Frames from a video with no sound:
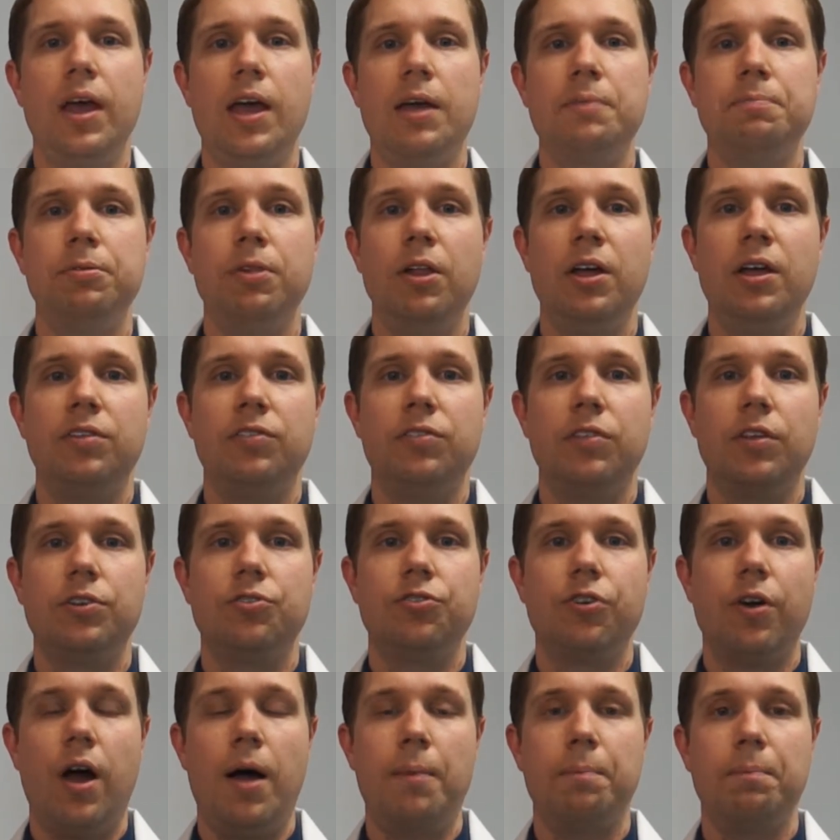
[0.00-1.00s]
and place the
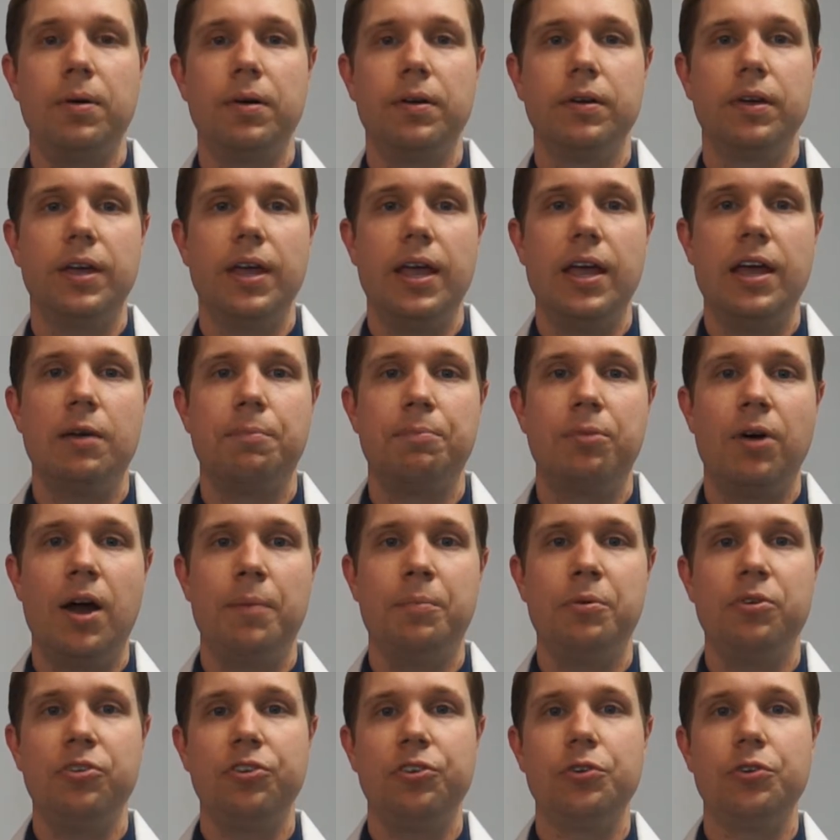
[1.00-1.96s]
drop in a proper